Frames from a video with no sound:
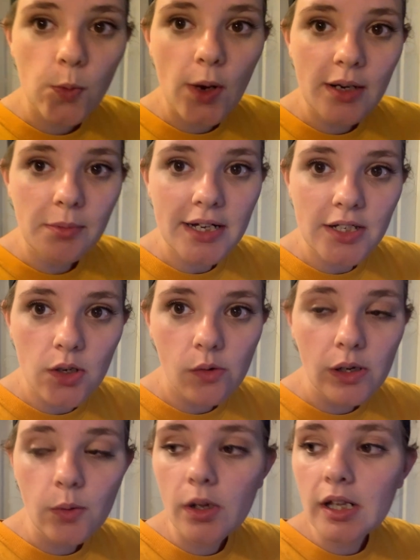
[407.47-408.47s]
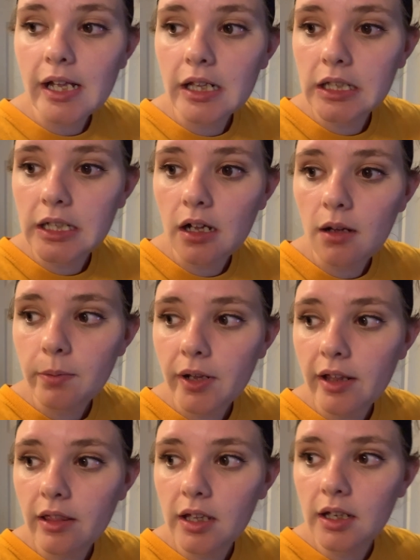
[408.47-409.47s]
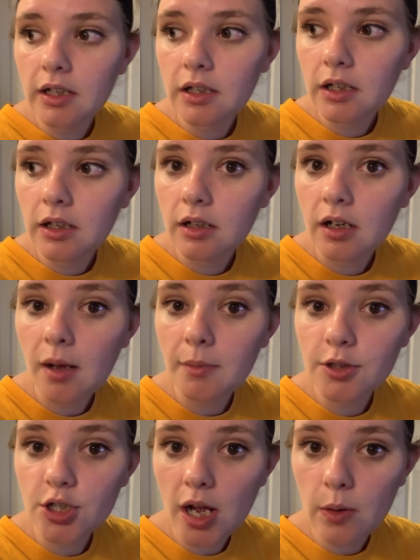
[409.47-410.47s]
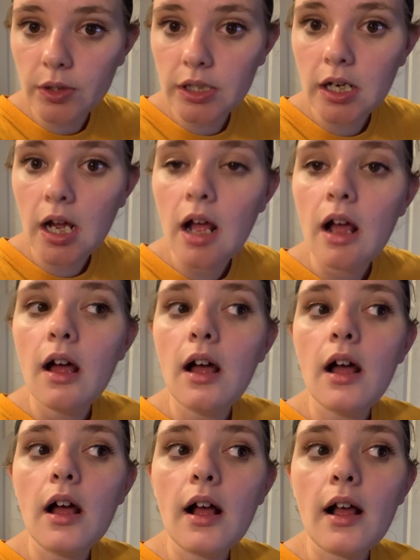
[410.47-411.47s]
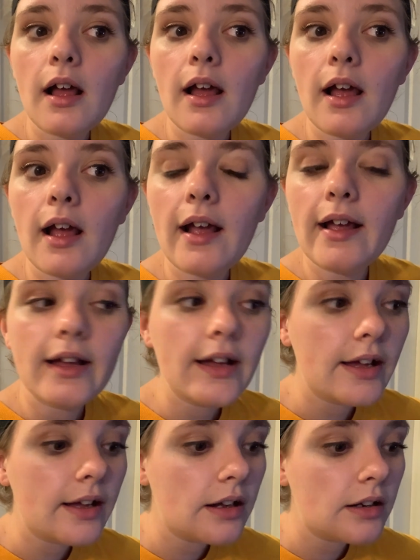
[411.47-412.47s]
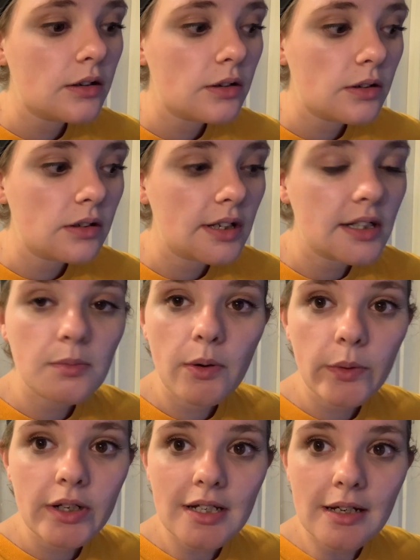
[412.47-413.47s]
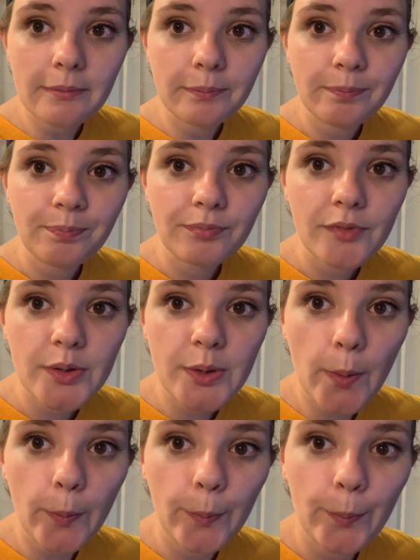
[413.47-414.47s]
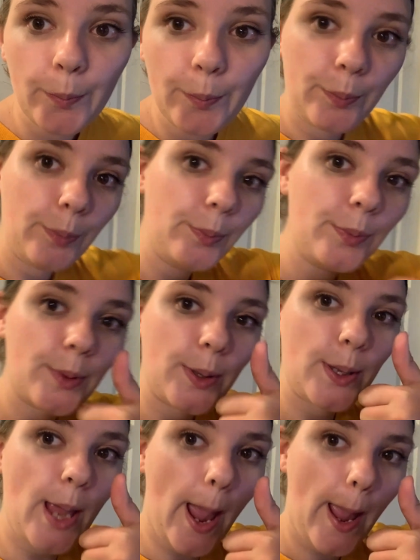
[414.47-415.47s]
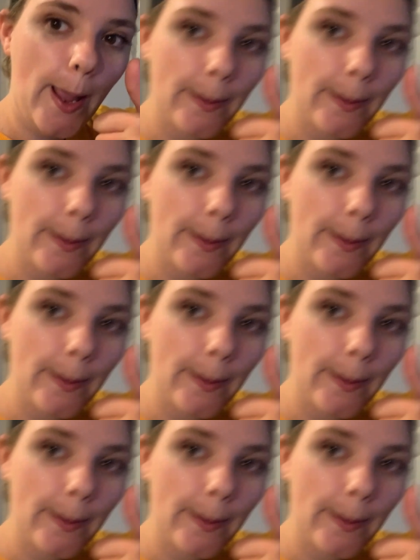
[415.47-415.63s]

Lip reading: Red by Zoe while I clean up, and then I'm gonna shower and get some more work done. So, yeah.